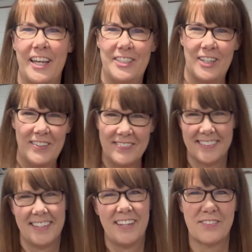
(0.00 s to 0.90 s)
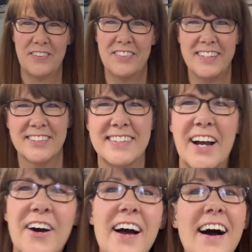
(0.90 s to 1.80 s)
Charms in like 3 videos
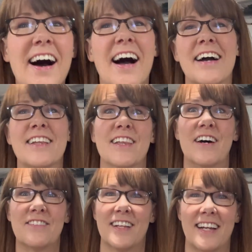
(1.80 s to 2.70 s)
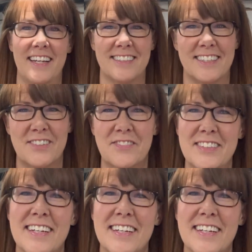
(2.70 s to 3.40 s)
now. I loved Lucky Charms,